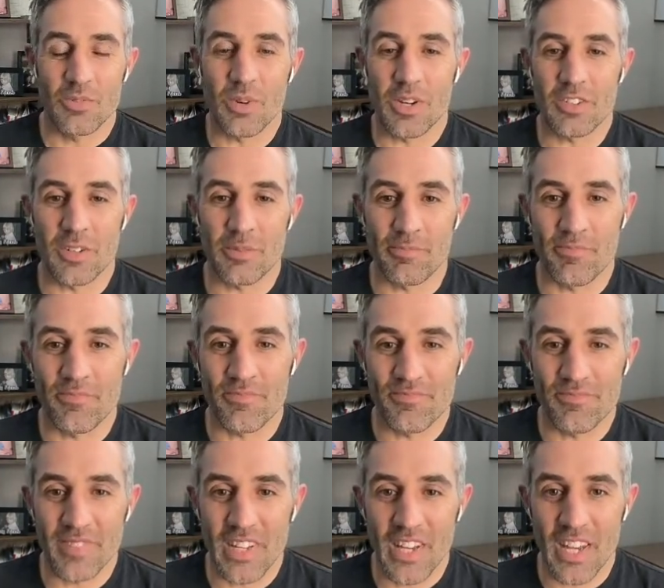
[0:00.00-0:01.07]
Welcome.
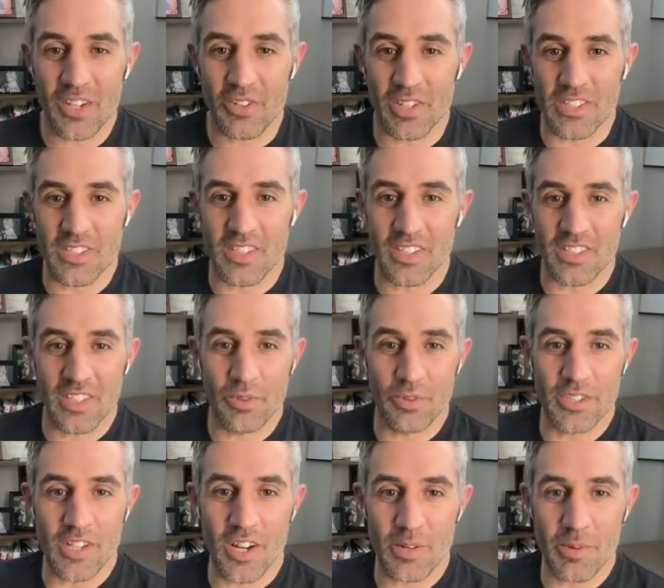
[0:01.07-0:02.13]
Hey, Kristen,
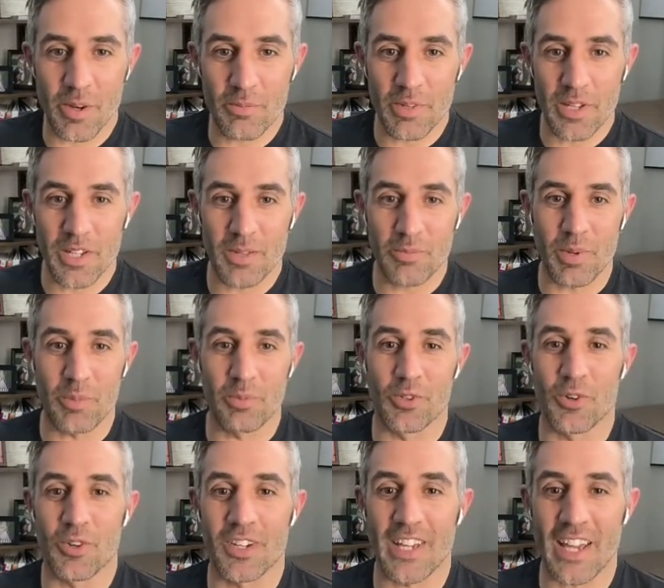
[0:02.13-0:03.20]
can we talk about meeting
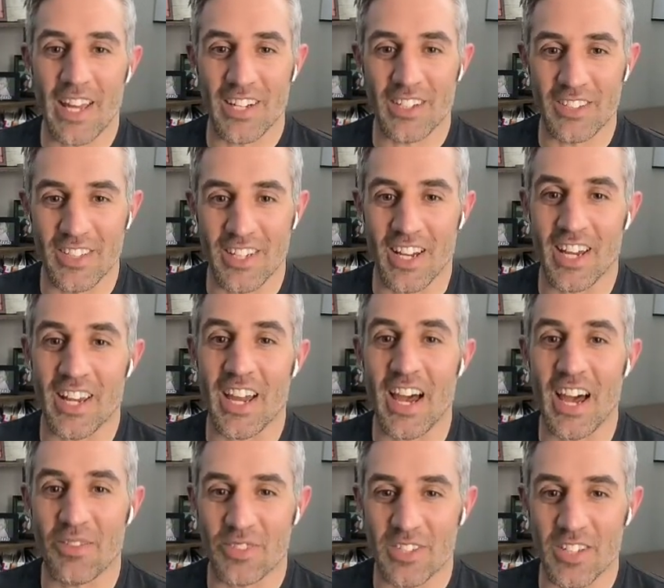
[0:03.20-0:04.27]
people organically? I
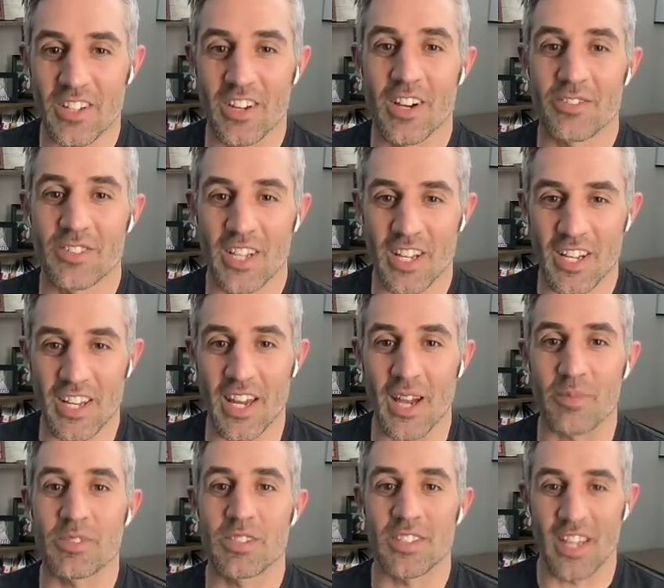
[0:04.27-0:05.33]
have to get off dating
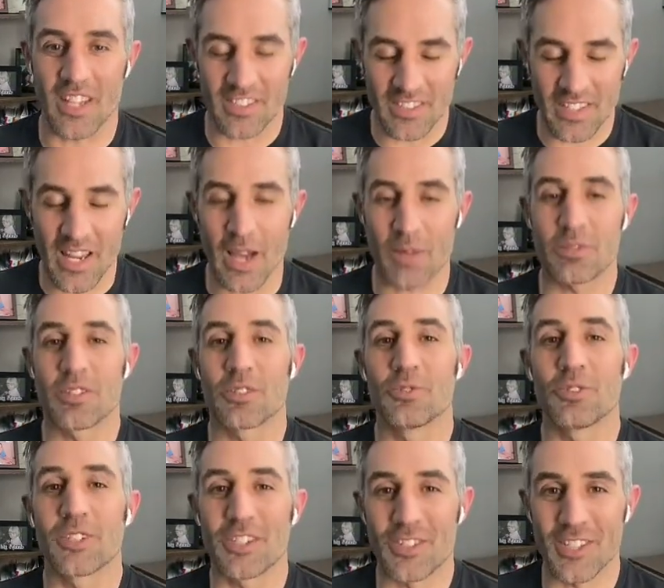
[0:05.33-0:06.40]
apps. Yes,
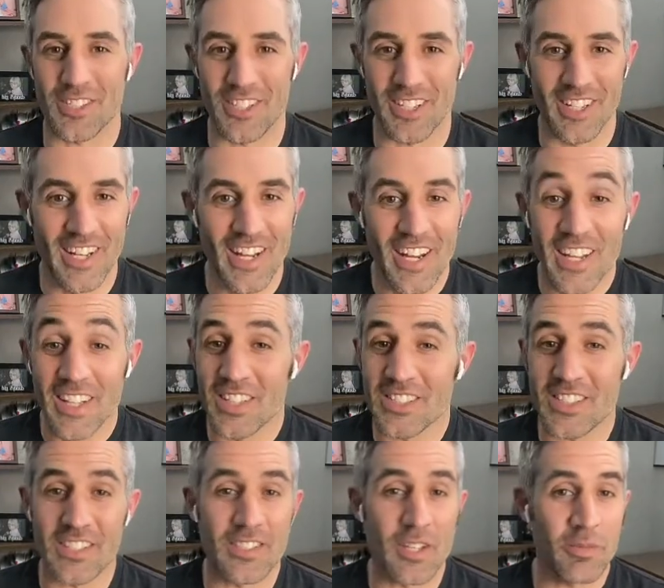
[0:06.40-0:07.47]
absolutely, Kristen.
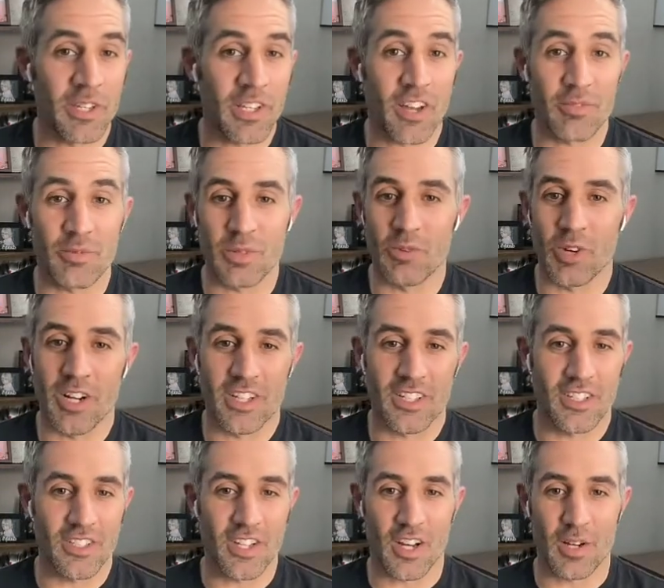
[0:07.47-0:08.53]
This is something I've been
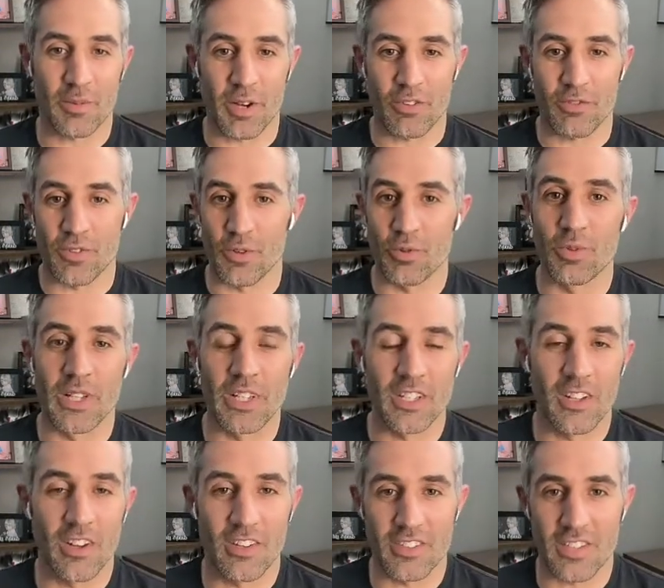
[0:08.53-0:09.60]
wanting to talk about for a
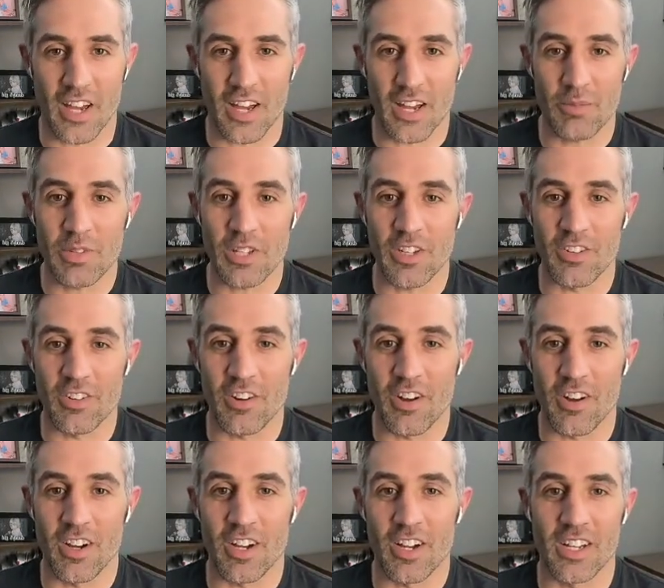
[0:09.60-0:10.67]
really long time here
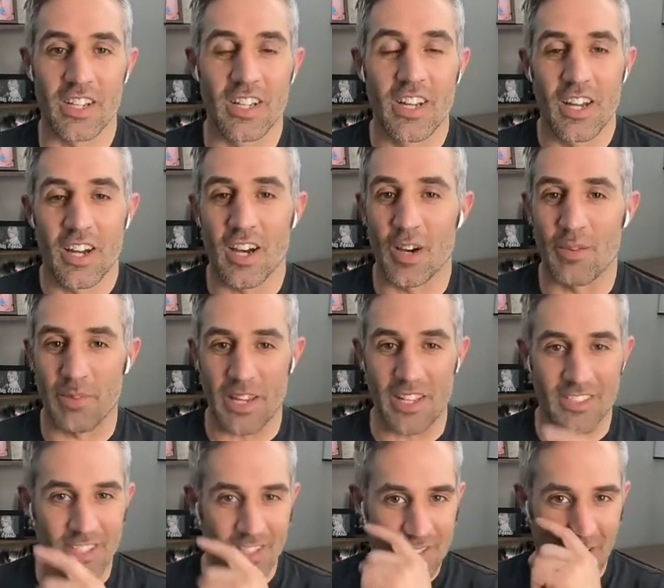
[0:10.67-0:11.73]
on uh,
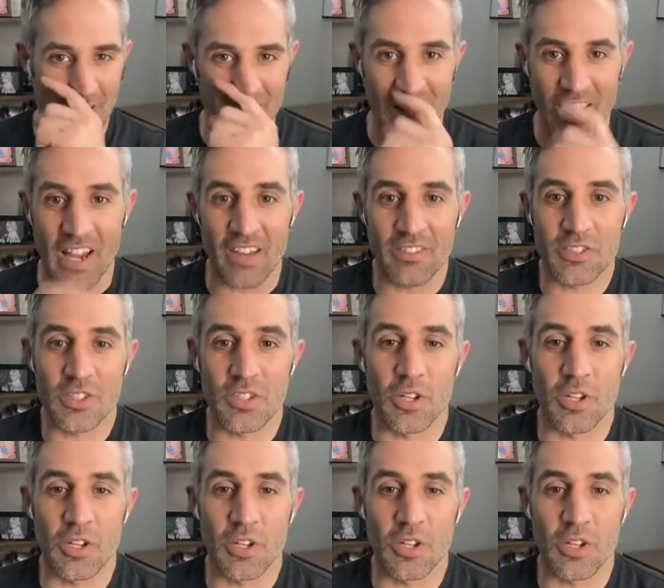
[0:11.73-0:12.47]
my TikTok lives.